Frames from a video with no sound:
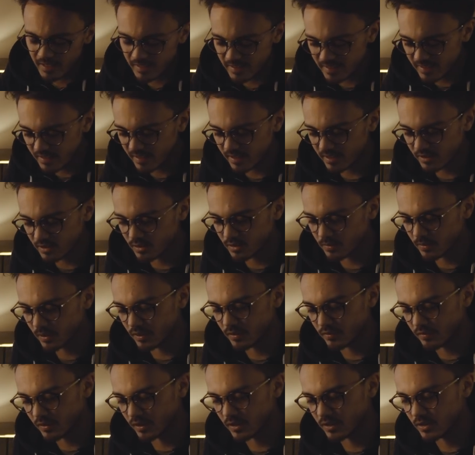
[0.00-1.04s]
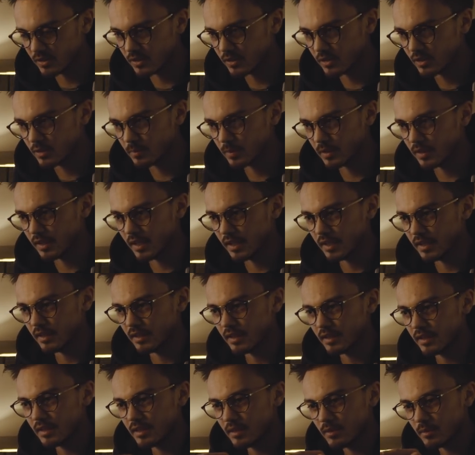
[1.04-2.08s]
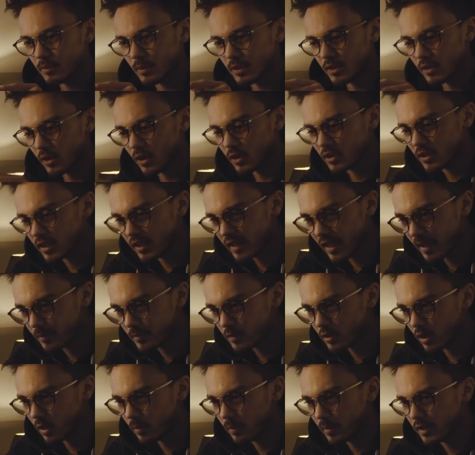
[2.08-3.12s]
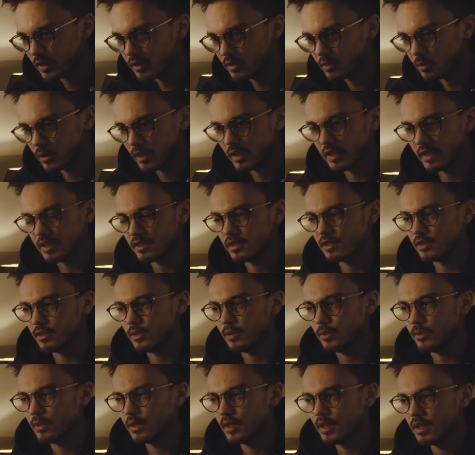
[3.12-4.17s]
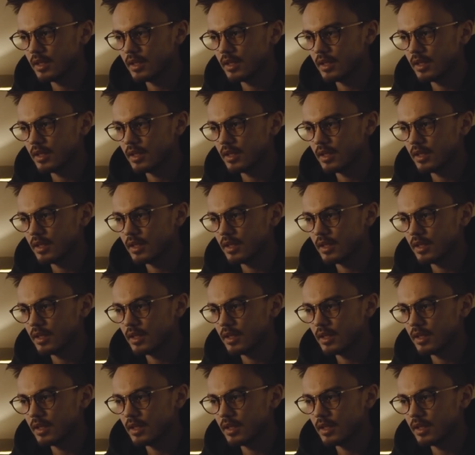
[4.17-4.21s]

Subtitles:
said this was very fine-tuned, but then when you're on your laptop and it's right next to you,